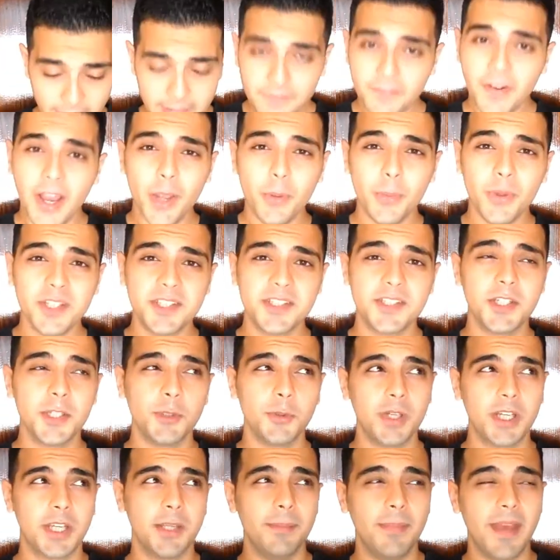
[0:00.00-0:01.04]
If I was to
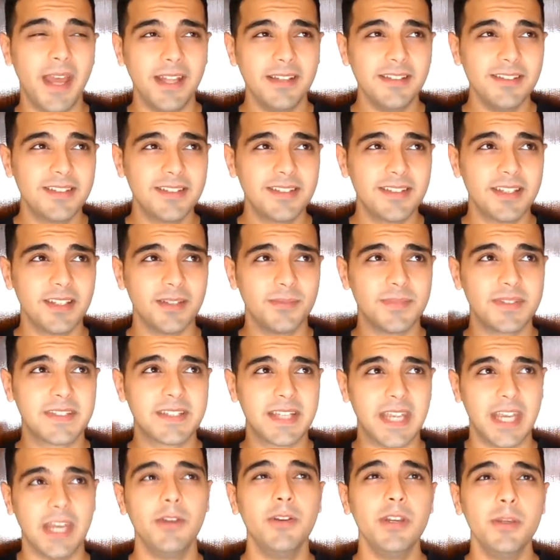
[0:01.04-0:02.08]
recommend some
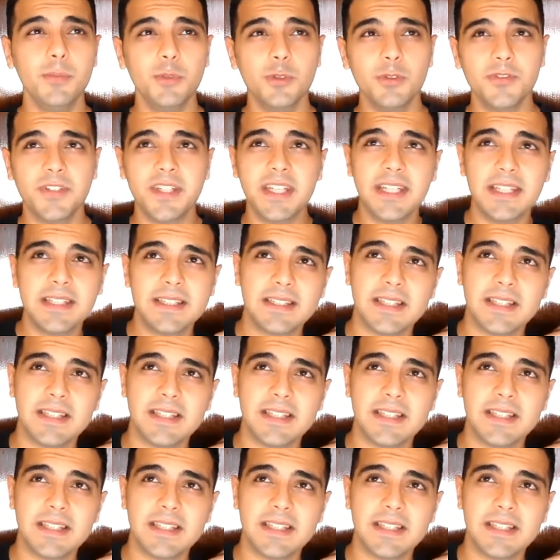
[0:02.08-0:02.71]
scary movies,